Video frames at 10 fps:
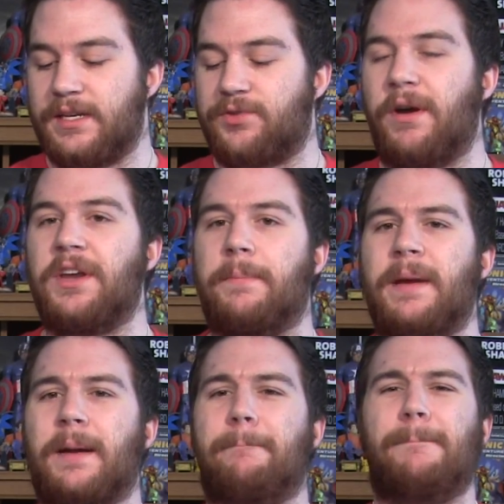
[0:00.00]
so I need to
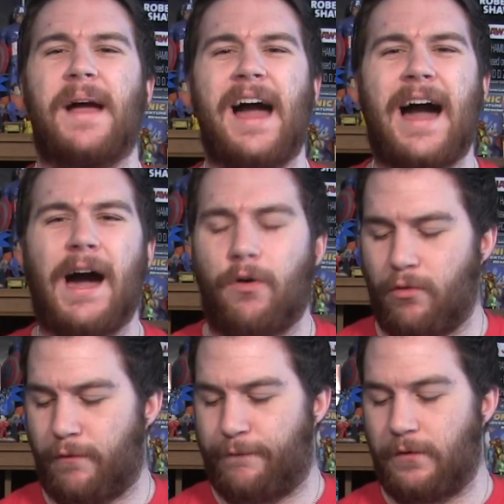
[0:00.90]
pick a
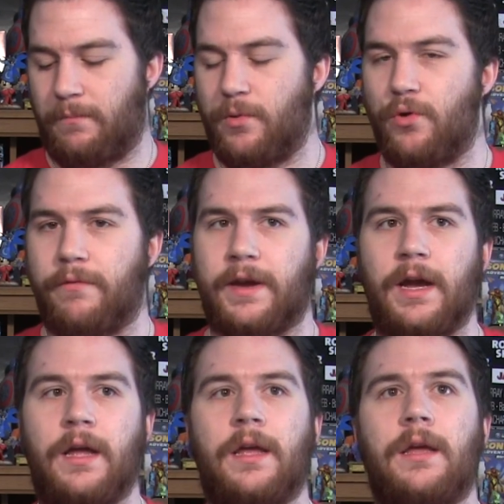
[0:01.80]
powerful movie.